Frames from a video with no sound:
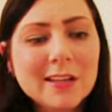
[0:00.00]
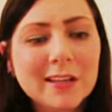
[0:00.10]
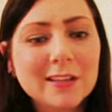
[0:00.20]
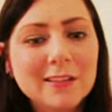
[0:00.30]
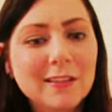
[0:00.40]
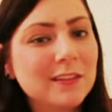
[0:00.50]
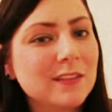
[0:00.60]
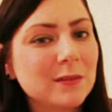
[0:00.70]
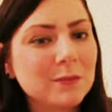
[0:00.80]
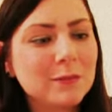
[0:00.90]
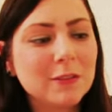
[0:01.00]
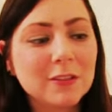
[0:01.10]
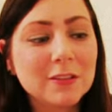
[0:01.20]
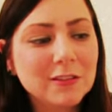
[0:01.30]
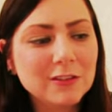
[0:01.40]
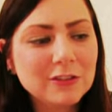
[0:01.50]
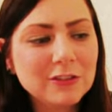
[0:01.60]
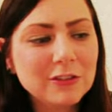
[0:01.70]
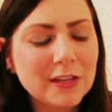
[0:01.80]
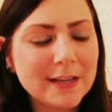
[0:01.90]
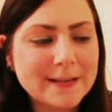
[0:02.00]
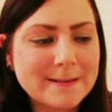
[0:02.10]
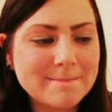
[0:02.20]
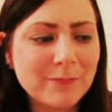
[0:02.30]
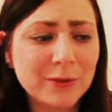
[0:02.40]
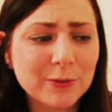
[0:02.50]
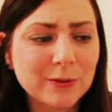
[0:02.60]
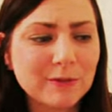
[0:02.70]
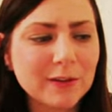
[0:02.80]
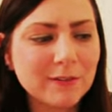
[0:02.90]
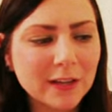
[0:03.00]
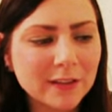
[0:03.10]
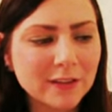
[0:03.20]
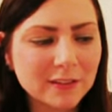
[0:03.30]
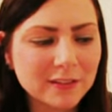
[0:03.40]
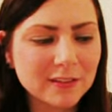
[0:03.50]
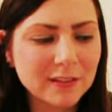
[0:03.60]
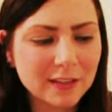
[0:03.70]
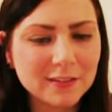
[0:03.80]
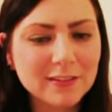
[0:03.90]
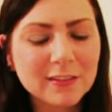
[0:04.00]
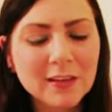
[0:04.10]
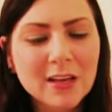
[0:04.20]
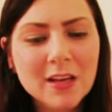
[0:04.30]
and it's awesome vintage, for $25, I said yes.